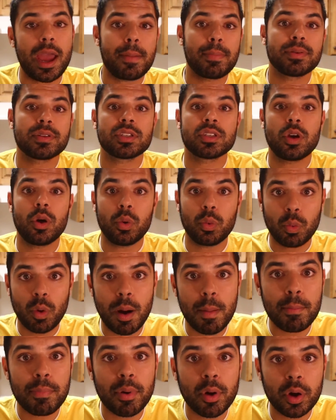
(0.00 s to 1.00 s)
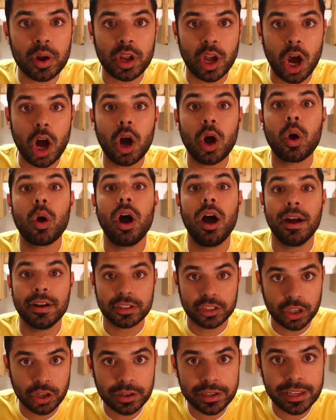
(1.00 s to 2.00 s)
episode 1.0
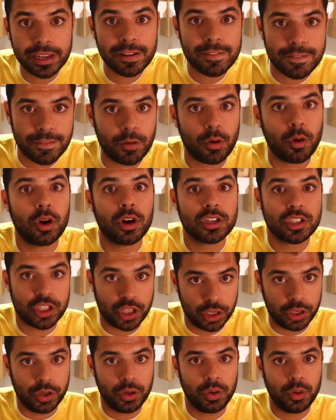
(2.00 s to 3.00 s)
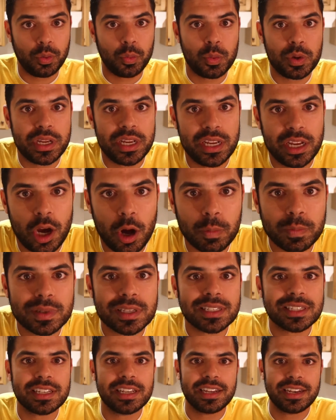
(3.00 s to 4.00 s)
on cooking for 2. We hope
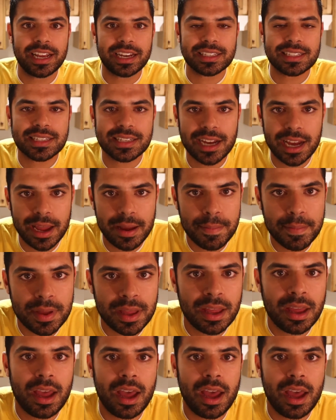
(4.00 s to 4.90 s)
to see you next time.